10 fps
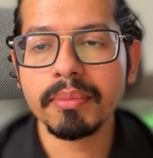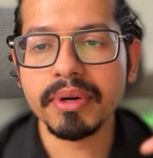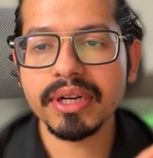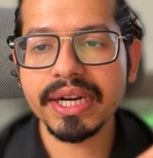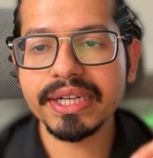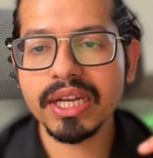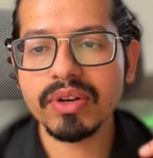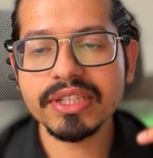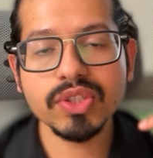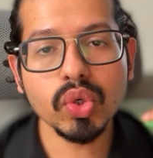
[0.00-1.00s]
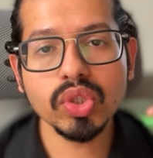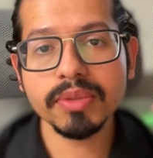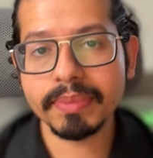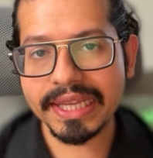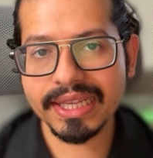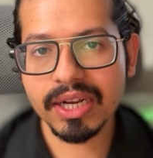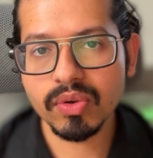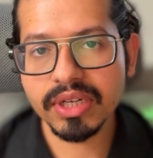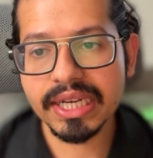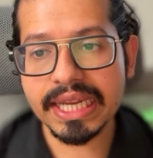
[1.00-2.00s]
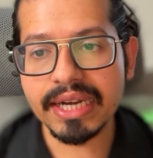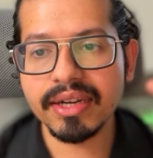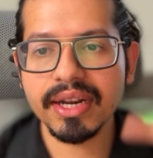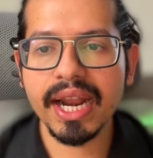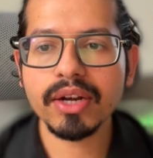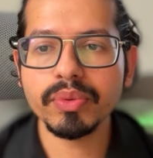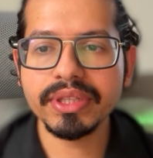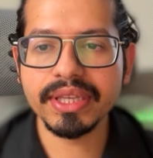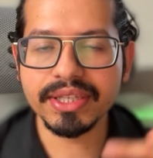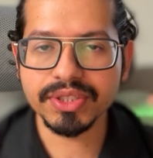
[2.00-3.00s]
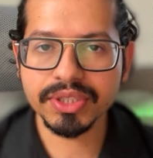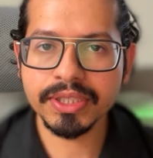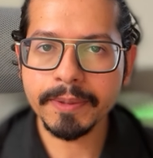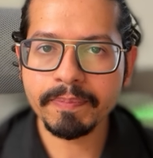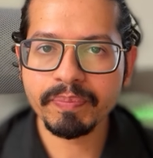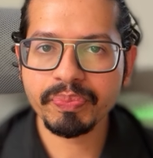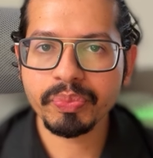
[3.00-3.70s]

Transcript: But right now let's go to the playground and interact with the agent.